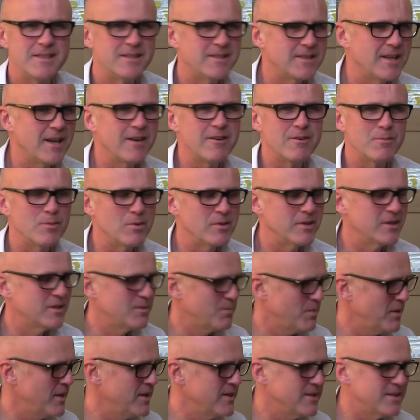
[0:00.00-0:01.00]
is terrible, this
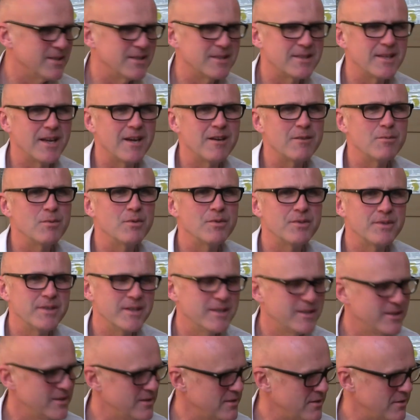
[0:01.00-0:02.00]
place is terrible,
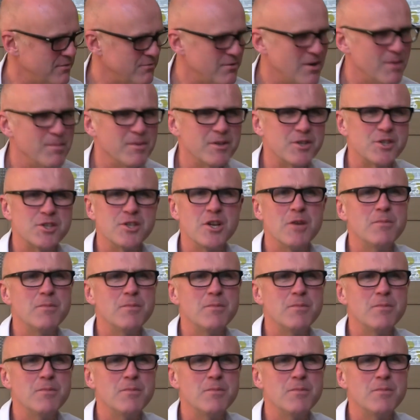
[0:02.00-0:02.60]
theatres are rubbish,